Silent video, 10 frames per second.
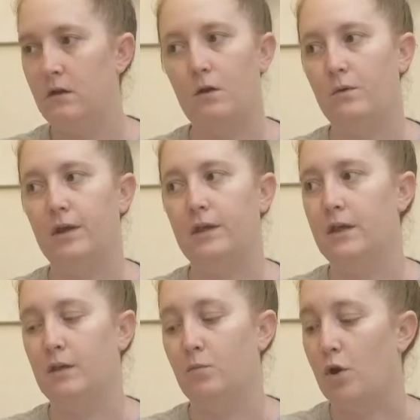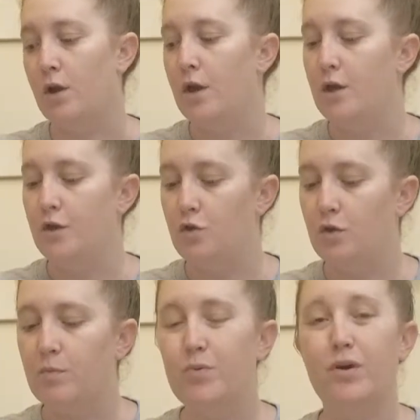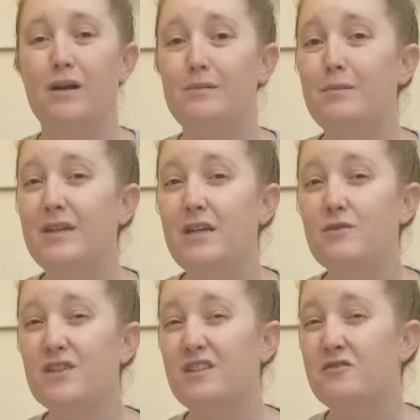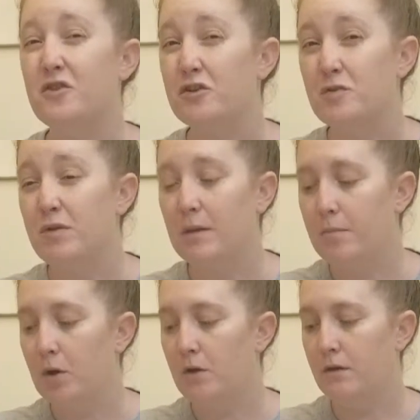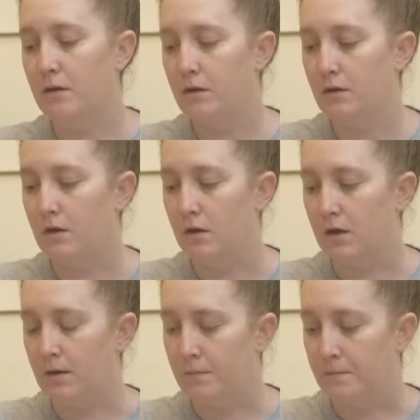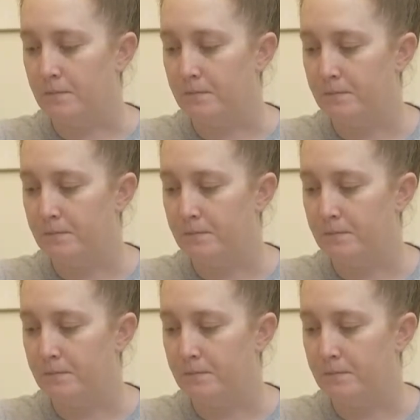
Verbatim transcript: going and getting more. You could probably use construction paper. Um,